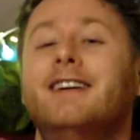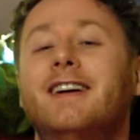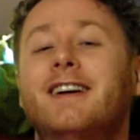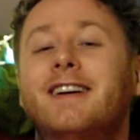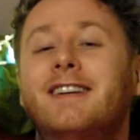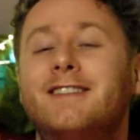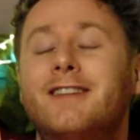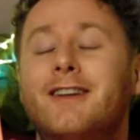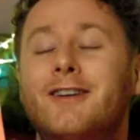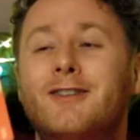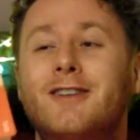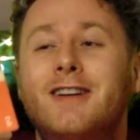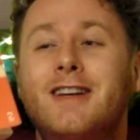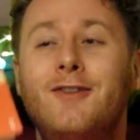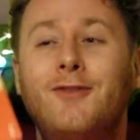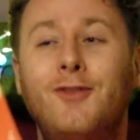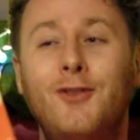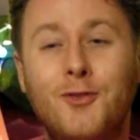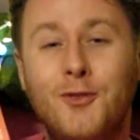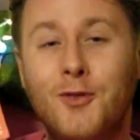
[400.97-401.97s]
So
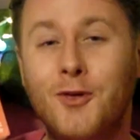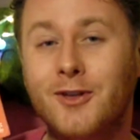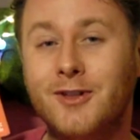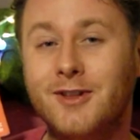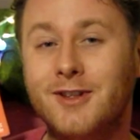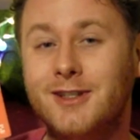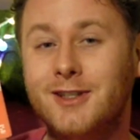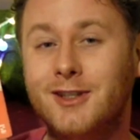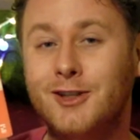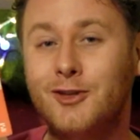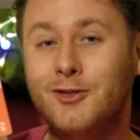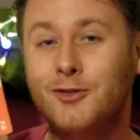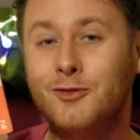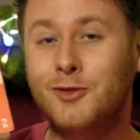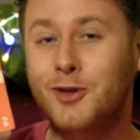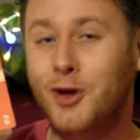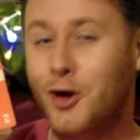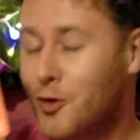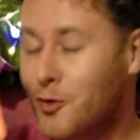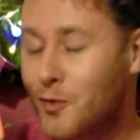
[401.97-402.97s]
if you want to
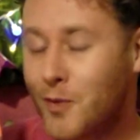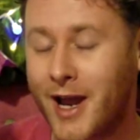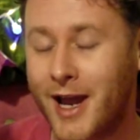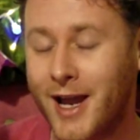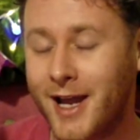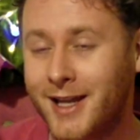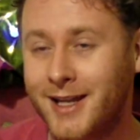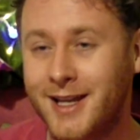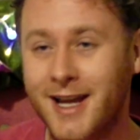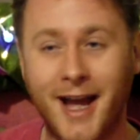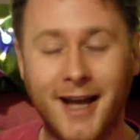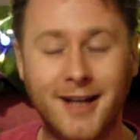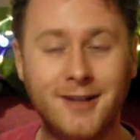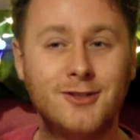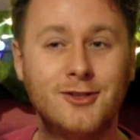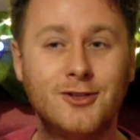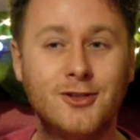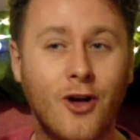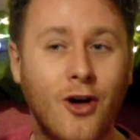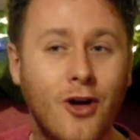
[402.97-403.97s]
go away
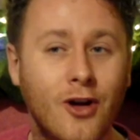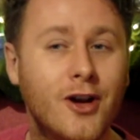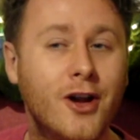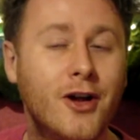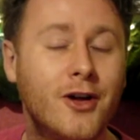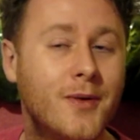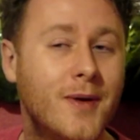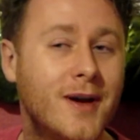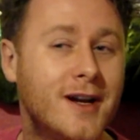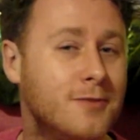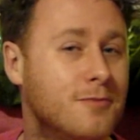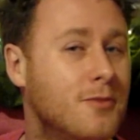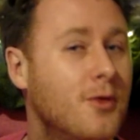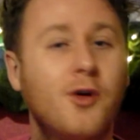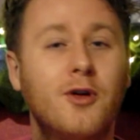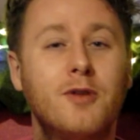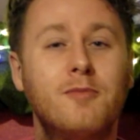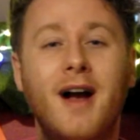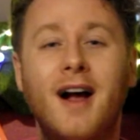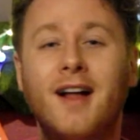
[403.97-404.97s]
and not know any
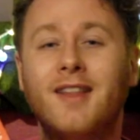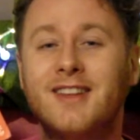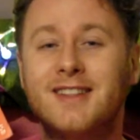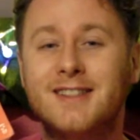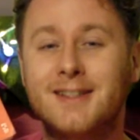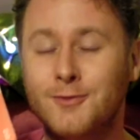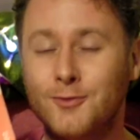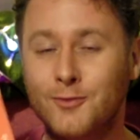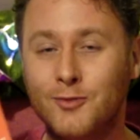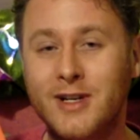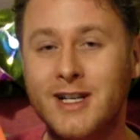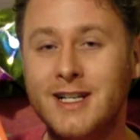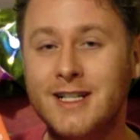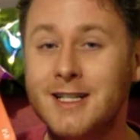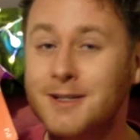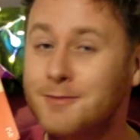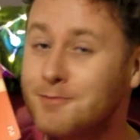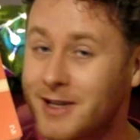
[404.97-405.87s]
more about this and read it,